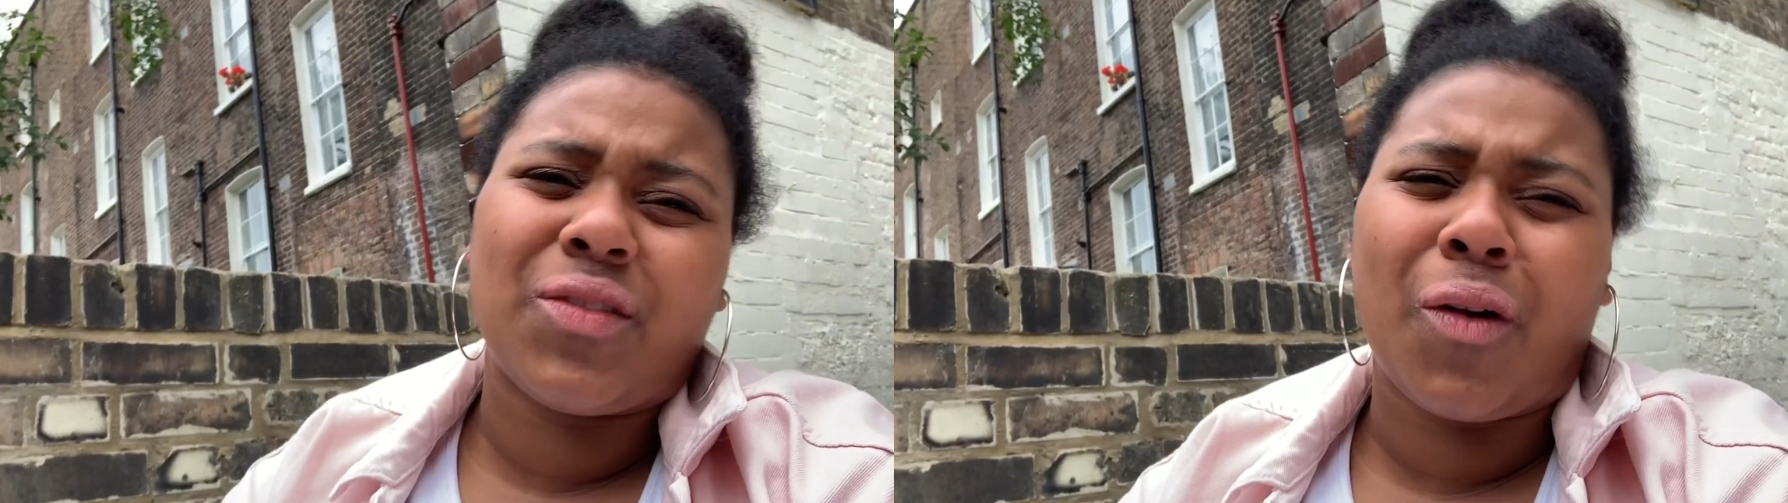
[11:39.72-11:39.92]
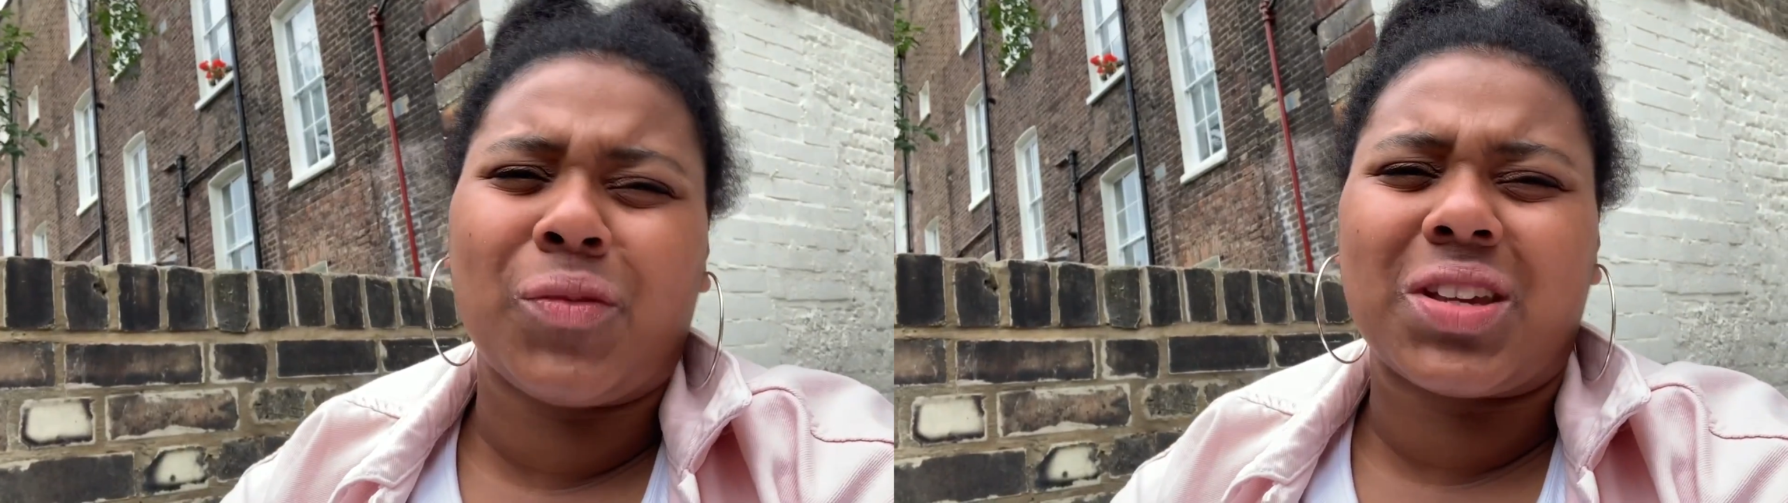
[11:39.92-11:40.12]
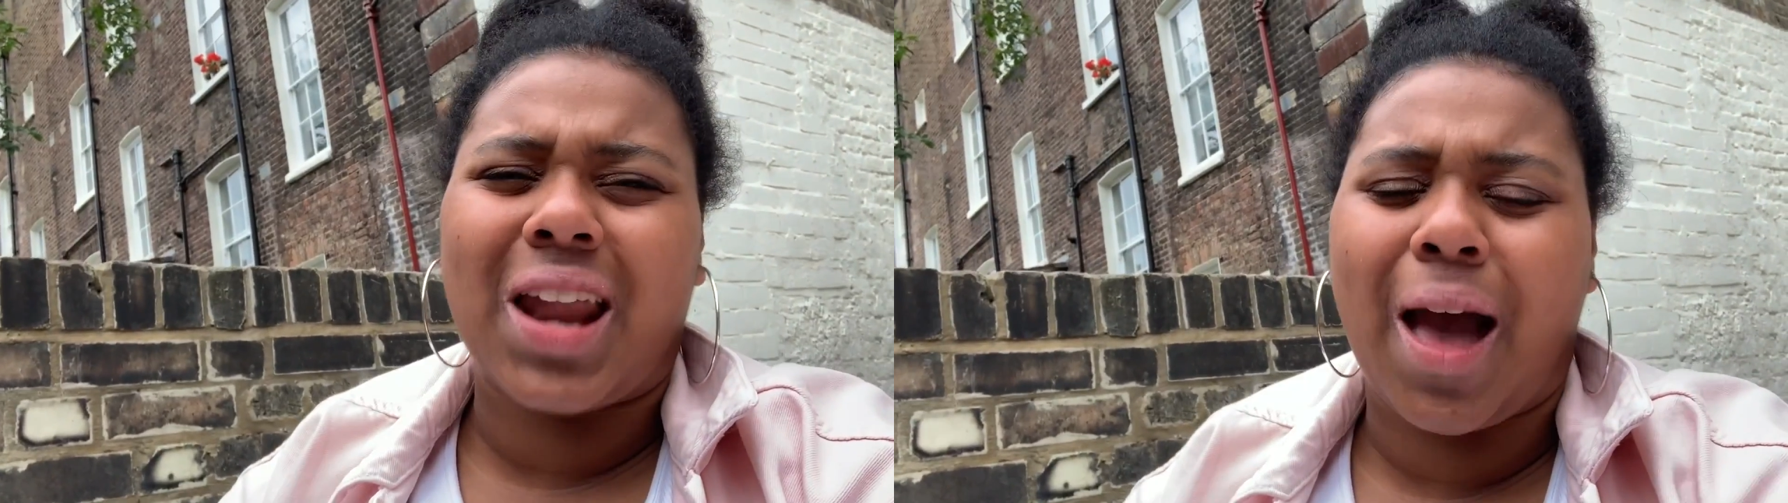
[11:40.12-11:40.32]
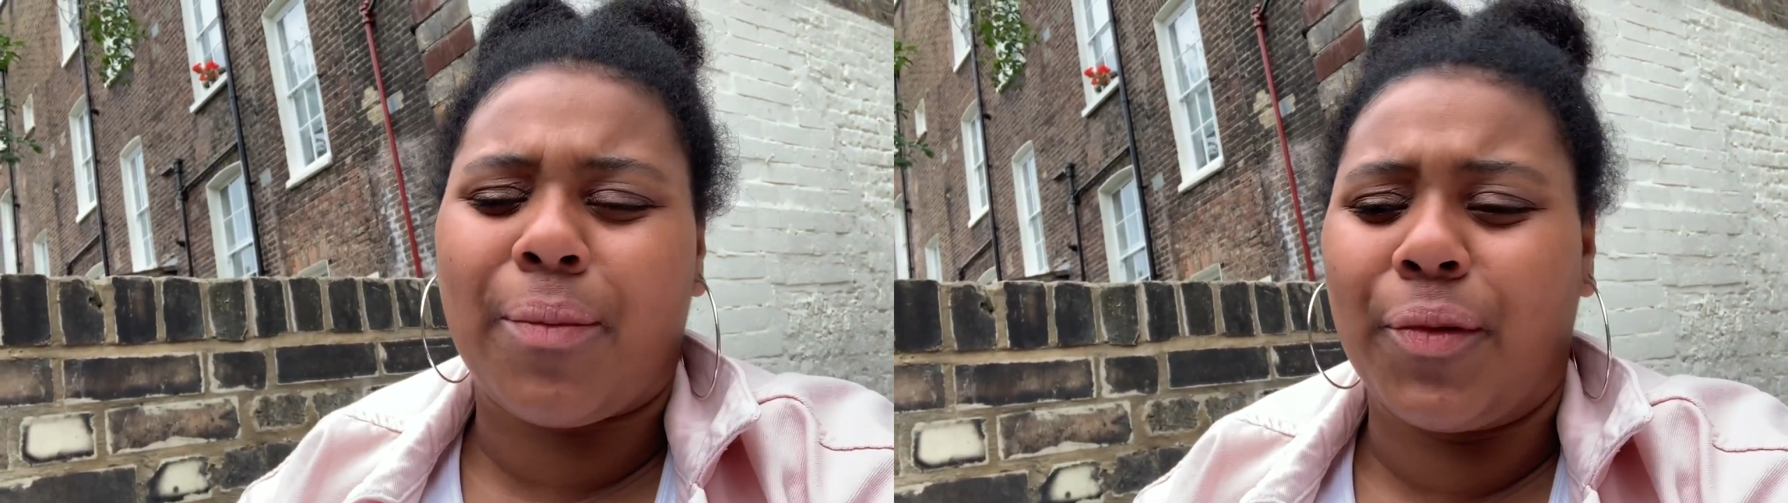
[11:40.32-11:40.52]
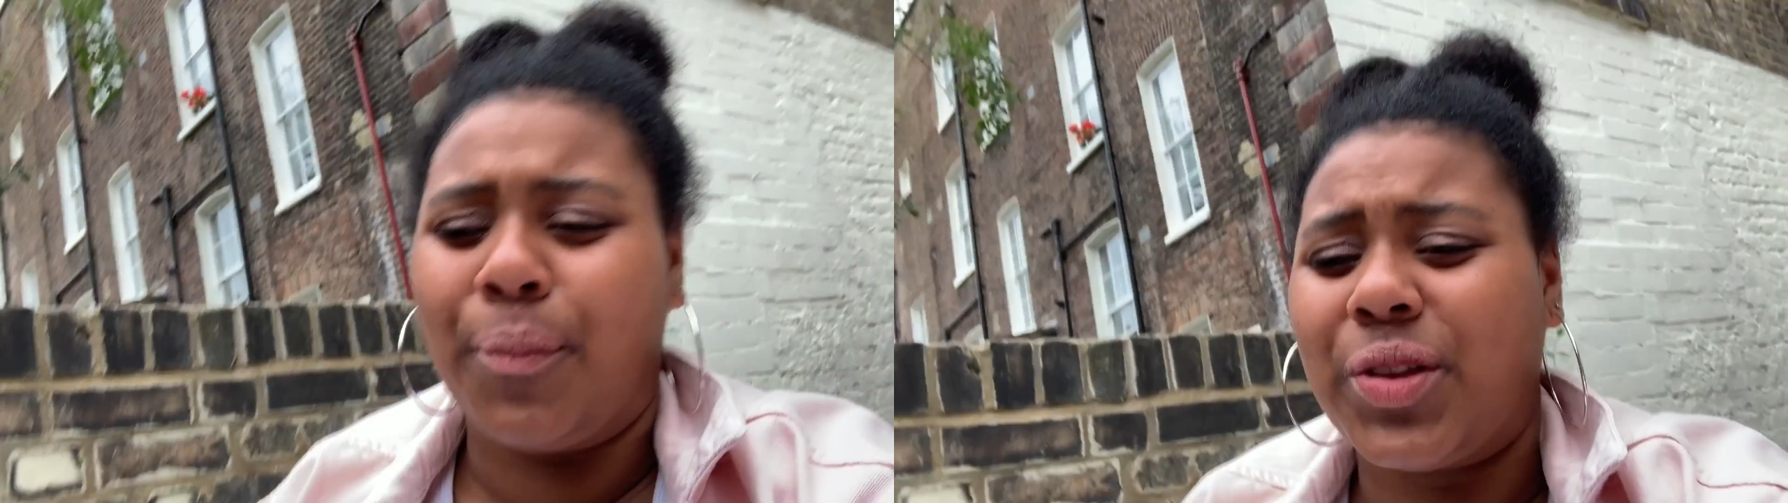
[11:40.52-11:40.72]
wrong was going to
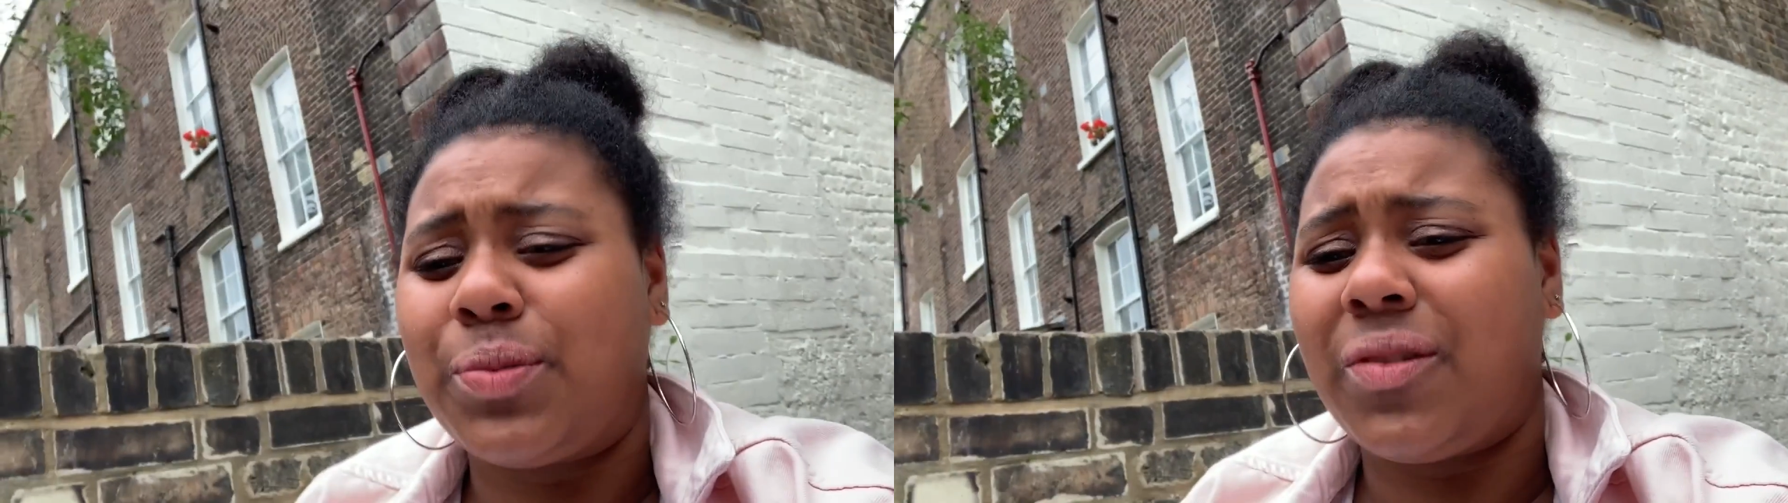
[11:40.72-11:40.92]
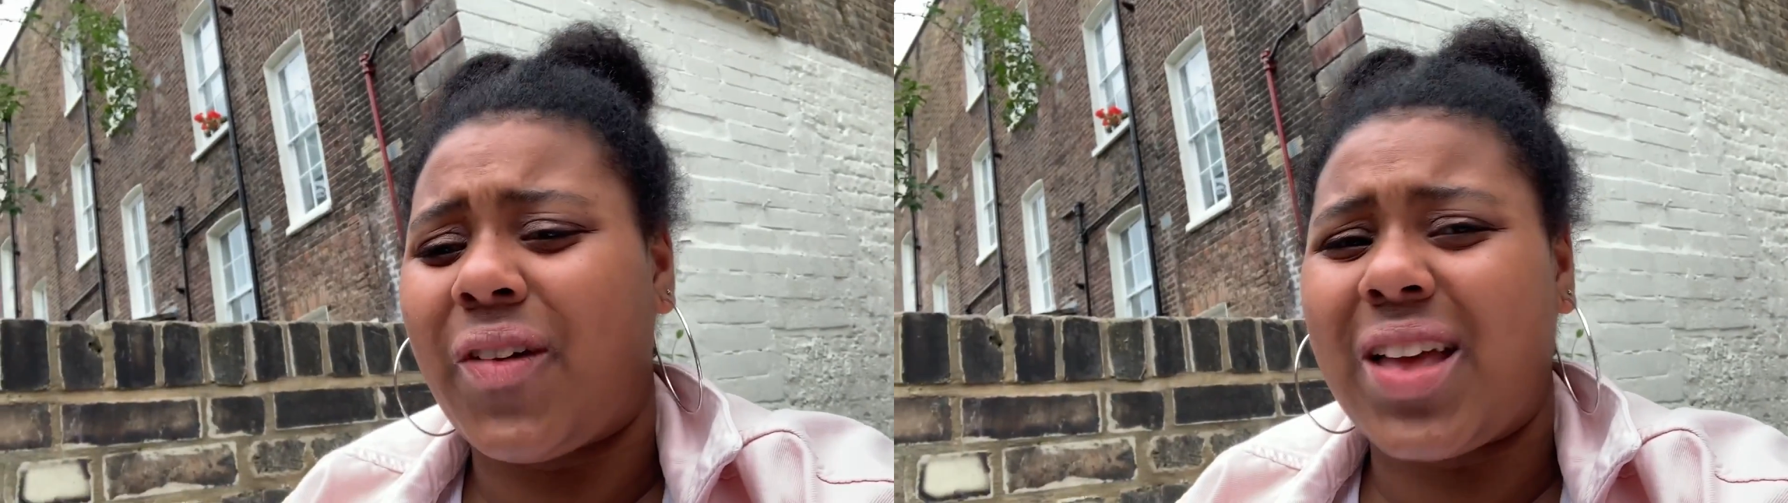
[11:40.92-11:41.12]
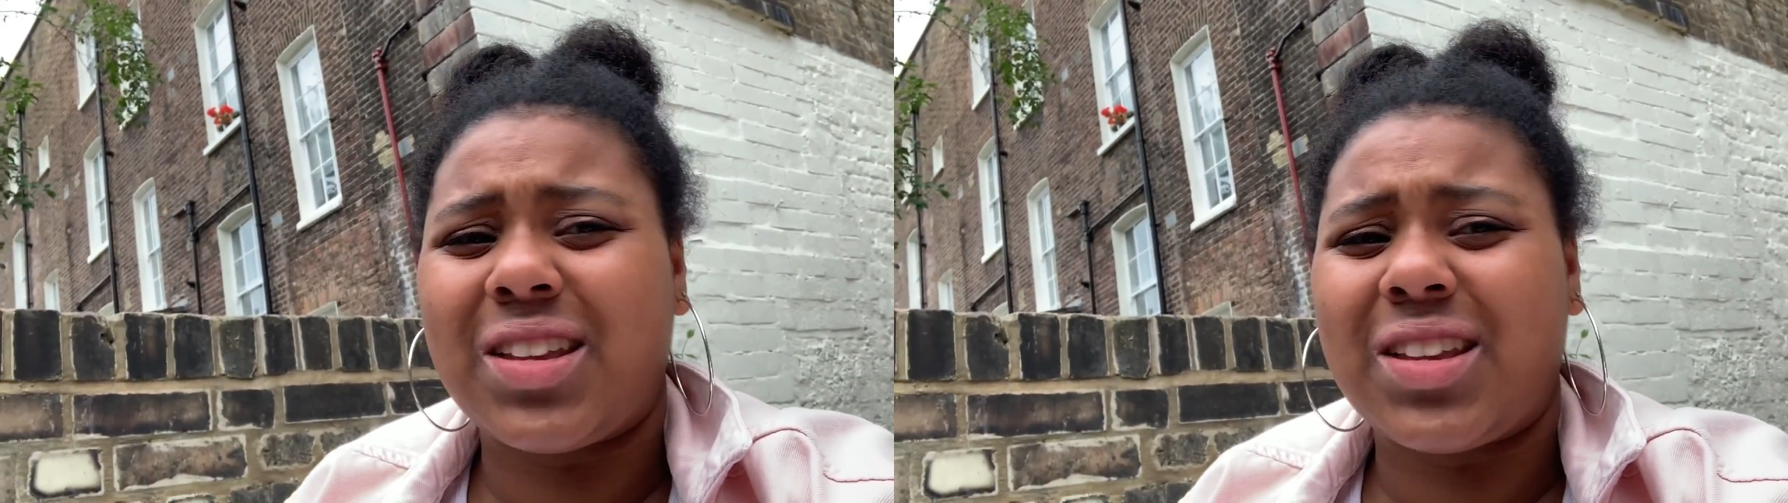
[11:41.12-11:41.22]
happen, but to be fair,